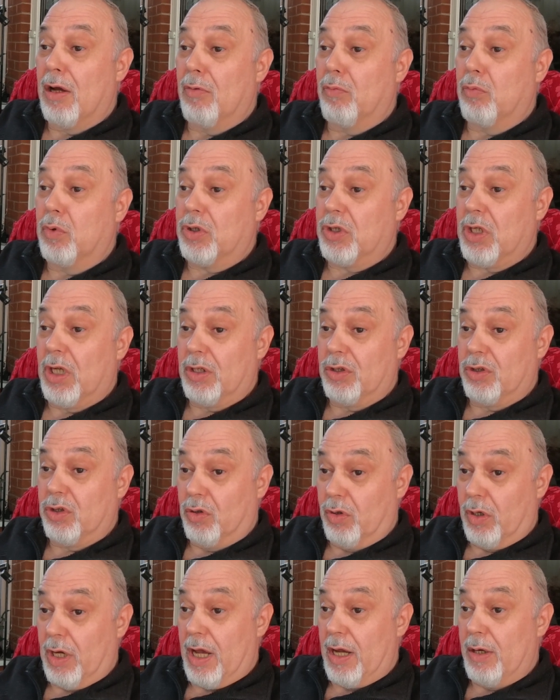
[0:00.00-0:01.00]
which I
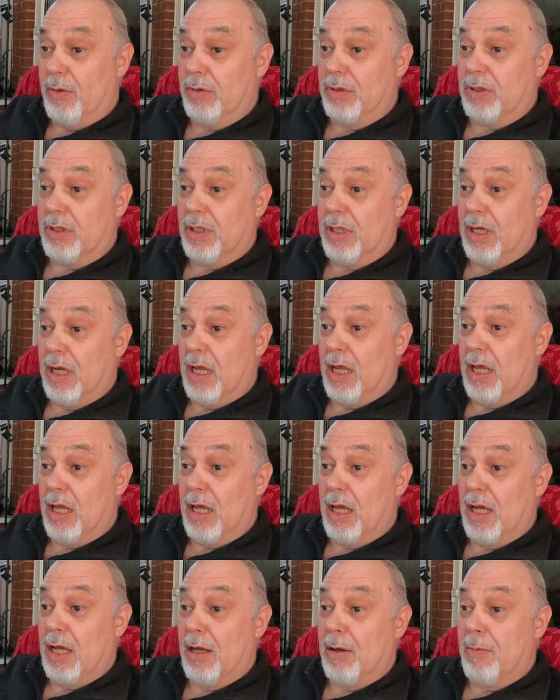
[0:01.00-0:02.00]
took out
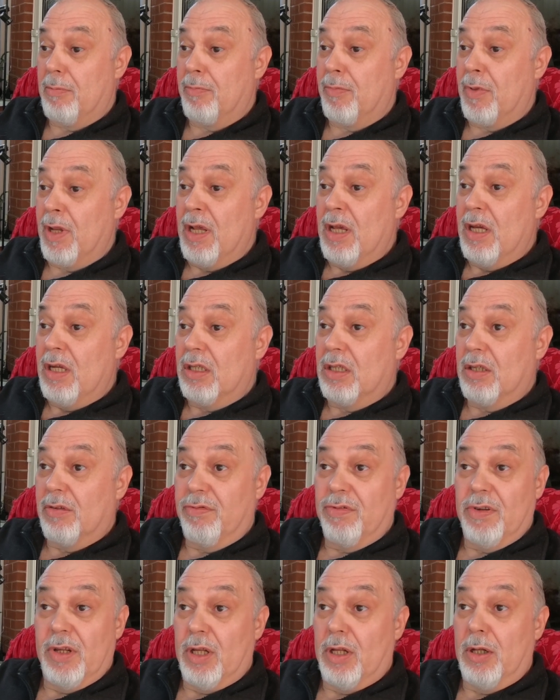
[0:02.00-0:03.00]
to
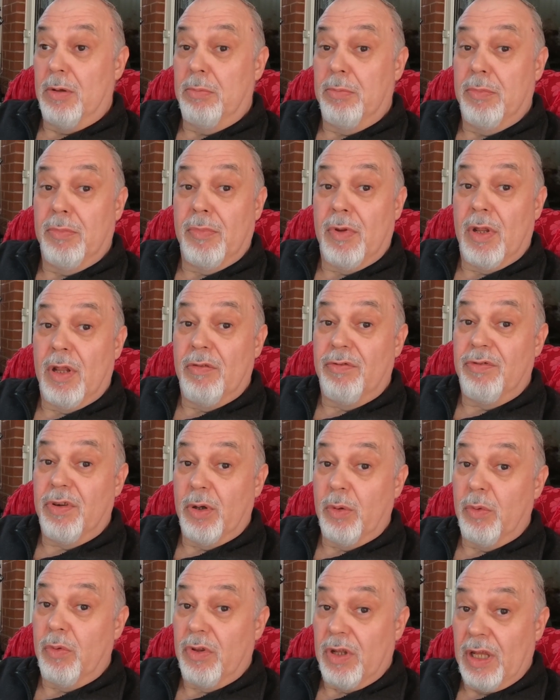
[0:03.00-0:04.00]
film a
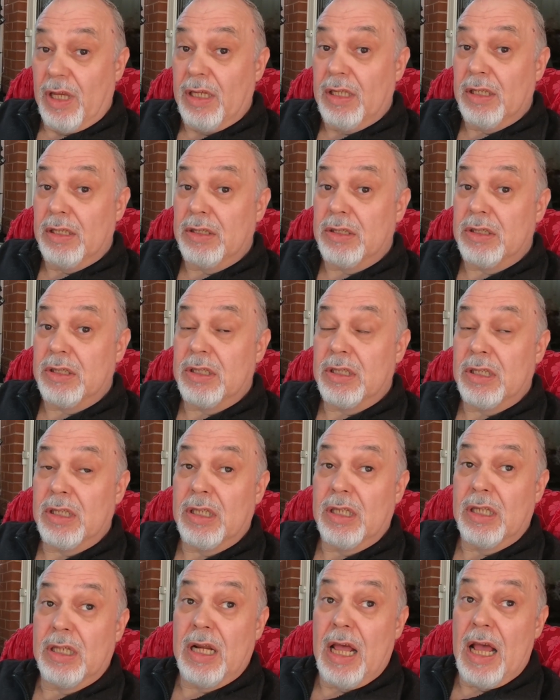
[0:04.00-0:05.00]
few things
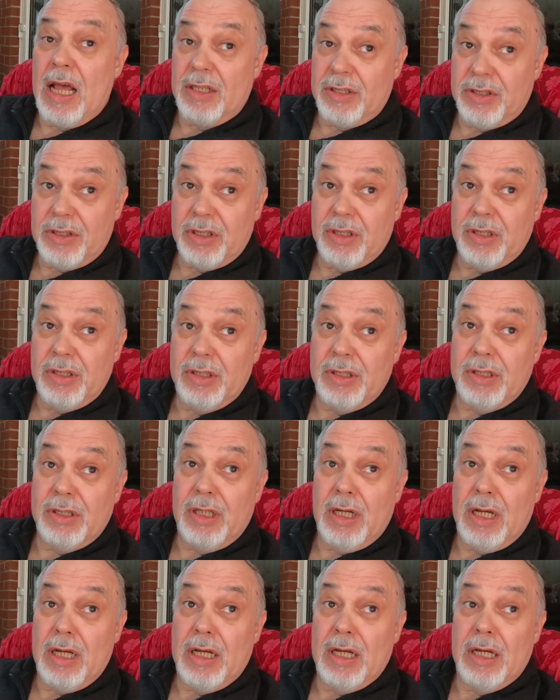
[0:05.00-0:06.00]
last year,